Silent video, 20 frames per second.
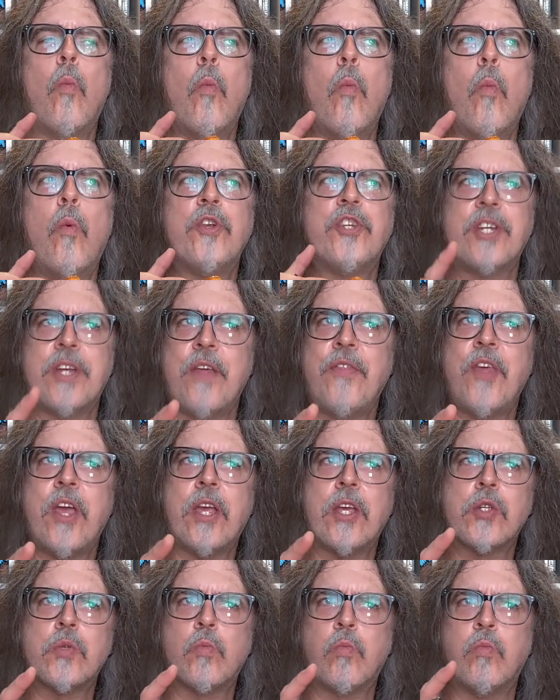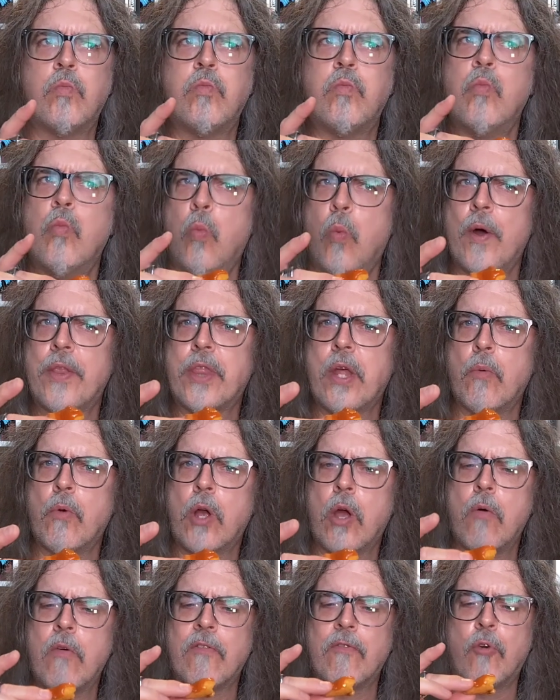which I think is what they were
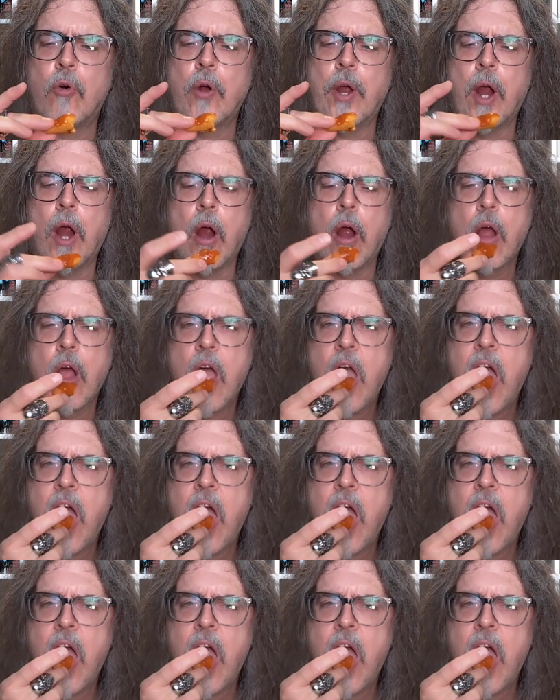going for here.